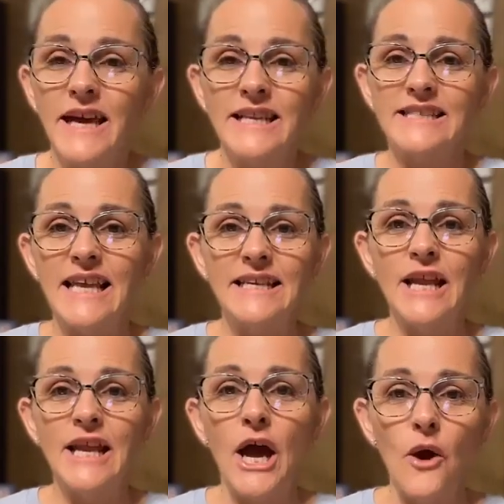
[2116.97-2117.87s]
you got to
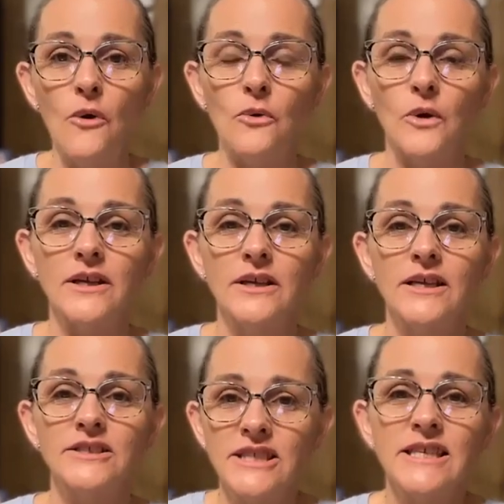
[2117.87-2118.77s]
say no
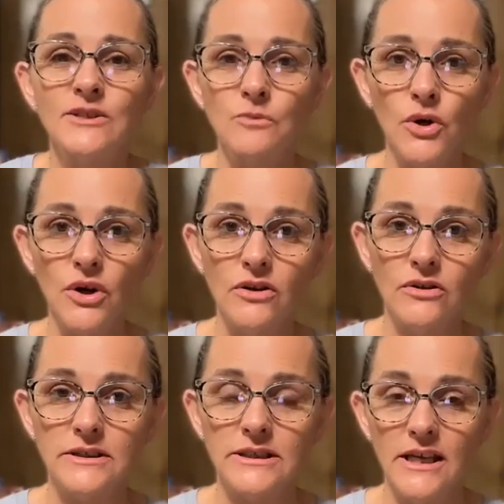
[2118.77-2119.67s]
to this
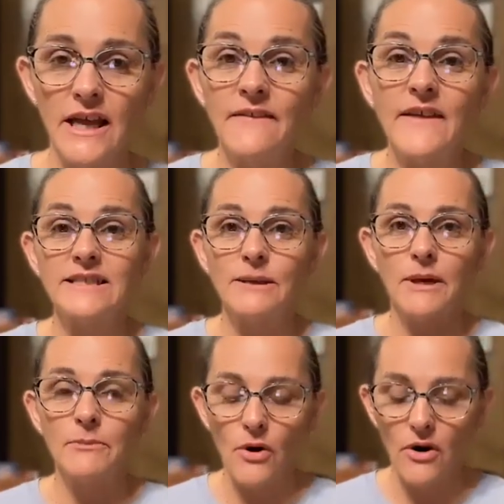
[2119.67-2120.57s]
world. And
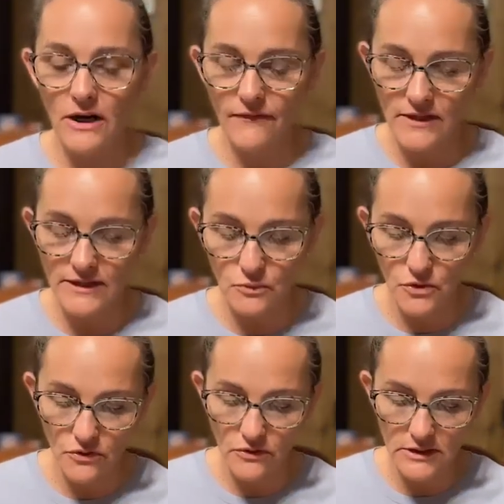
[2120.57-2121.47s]
that's a big part of this
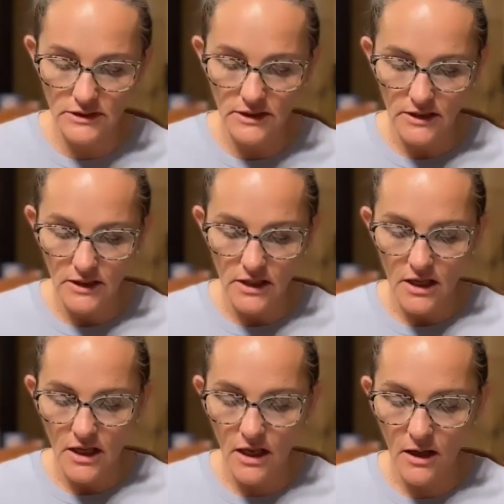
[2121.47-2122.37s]
world.
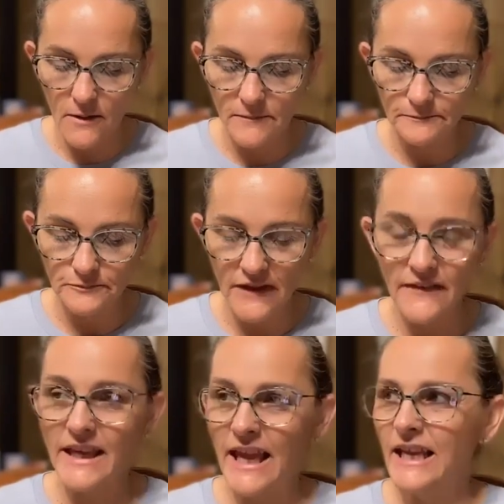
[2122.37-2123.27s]
Um,
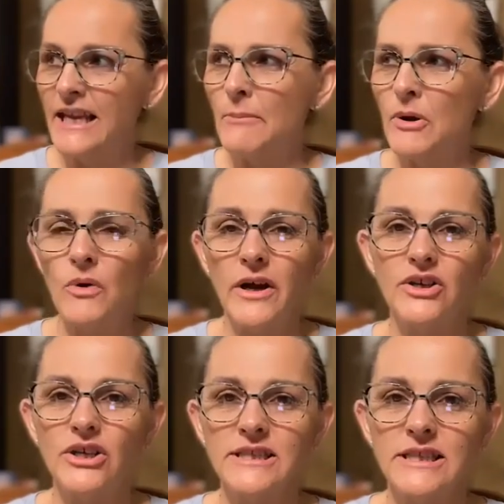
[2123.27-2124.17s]
and then candy, I mean,
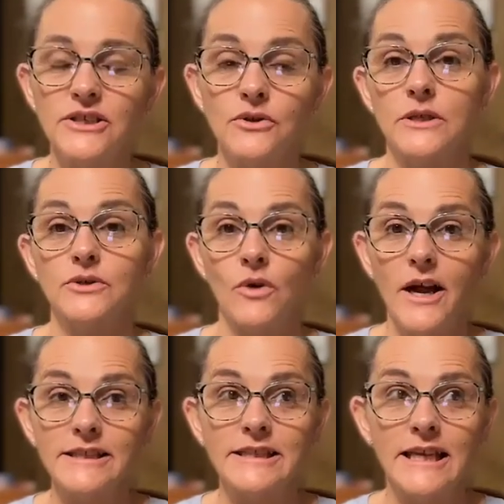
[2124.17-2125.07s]
what good does it do us?
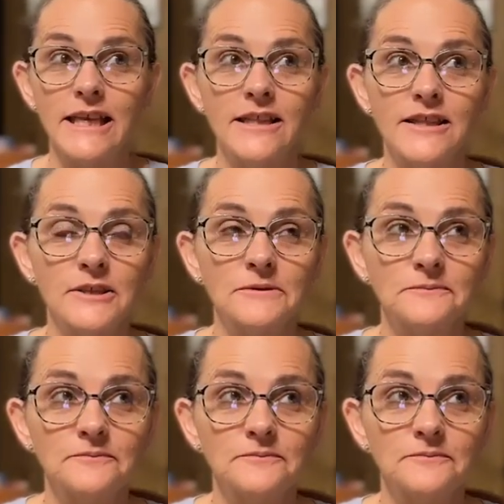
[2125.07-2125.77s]
Rotten teeth,